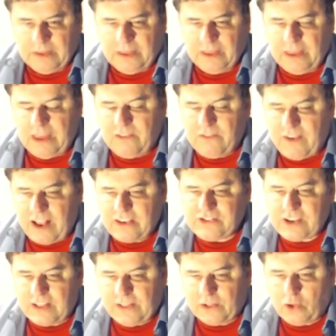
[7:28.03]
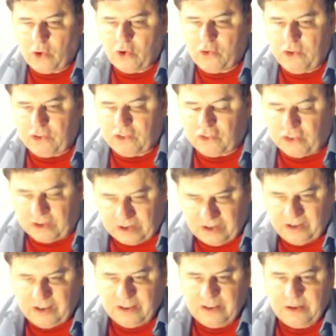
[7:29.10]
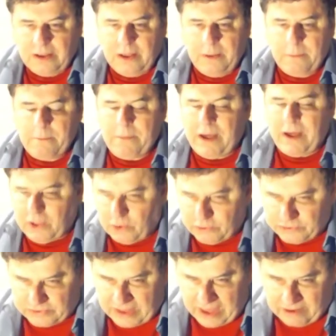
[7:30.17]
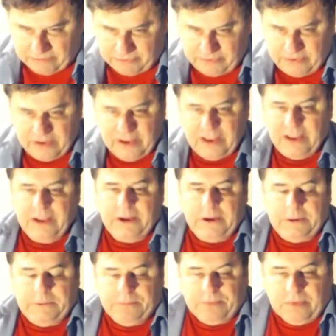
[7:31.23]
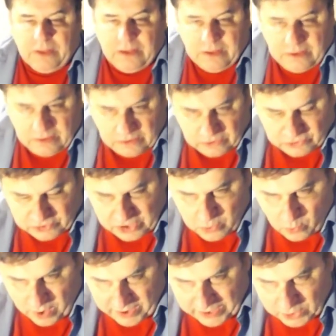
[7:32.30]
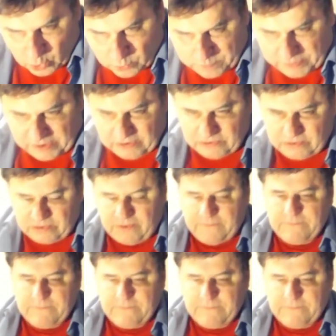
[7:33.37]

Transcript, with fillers: evangelical Christian medical staff, G Y N O Bs,